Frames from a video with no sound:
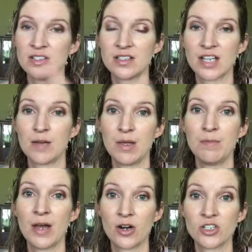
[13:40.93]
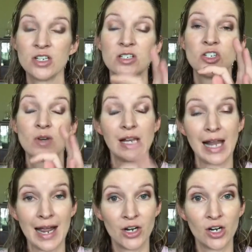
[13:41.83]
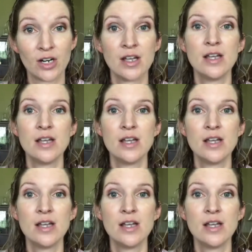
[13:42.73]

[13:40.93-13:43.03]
it's going to be better to do it lighter,